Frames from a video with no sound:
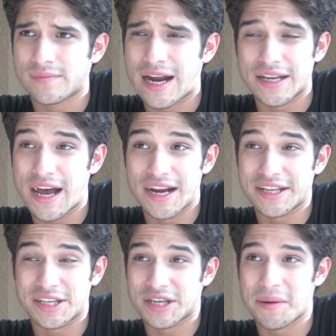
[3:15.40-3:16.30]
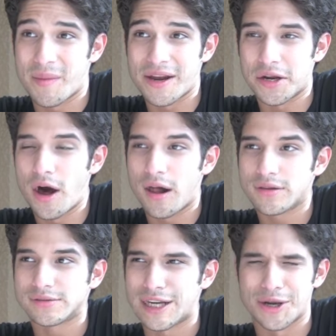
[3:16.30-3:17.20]
I, didn't, I didn't come to mind at all. I
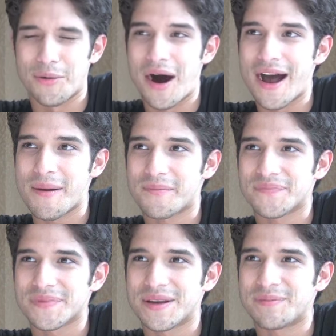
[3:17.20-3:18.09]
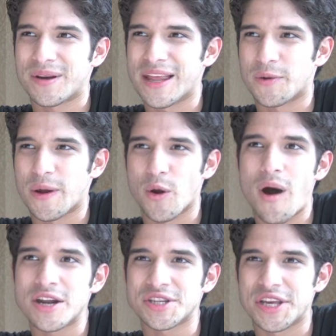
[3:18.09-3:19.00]
don't know why. But like we were
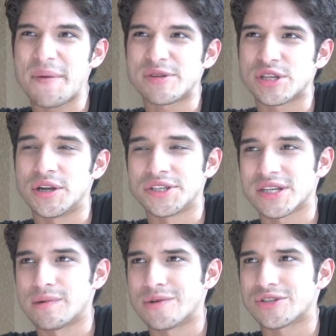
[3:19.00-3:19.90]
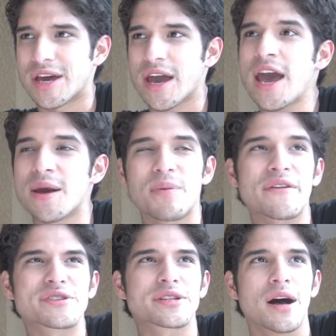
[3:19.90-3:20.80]
watching the episode, and someone was like, "Hey,
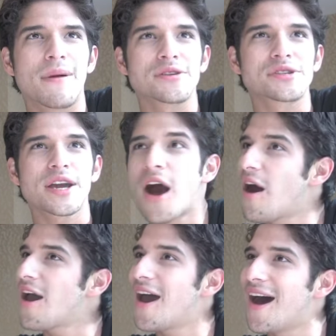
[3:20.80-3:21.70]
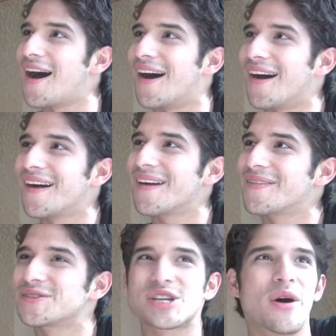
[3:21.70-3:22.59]
Breakfast Club." I was like, "Oh
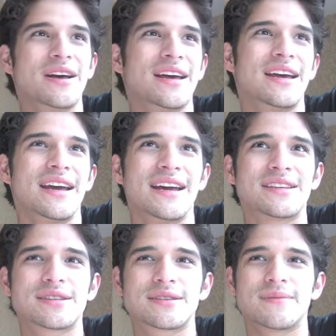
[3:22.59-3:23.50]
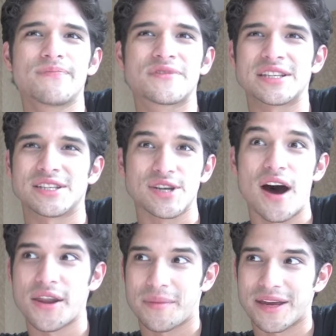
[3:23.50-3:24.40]
yeah." so it, it, didn't
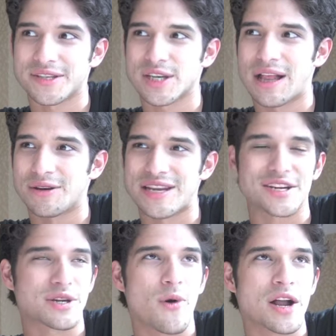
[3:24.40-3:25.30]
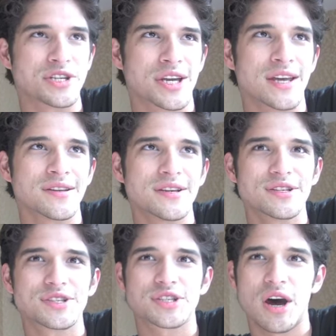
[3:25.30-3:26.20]
dawn on me until I was actually watching it.
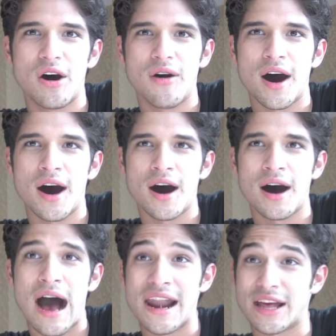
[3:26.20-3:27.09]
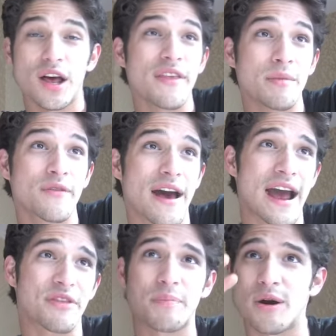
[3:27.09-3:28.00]
So uh, and I love that movie. I
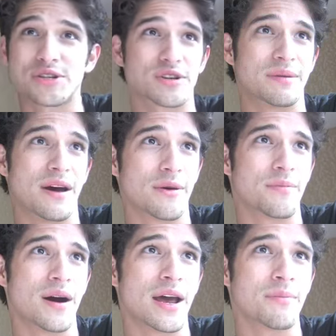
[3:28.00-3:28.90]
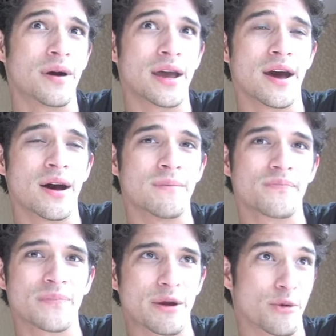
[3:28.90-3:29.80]
have the poster in my my my,
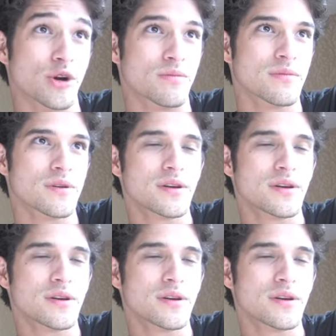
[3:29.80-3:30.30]
uh, my room.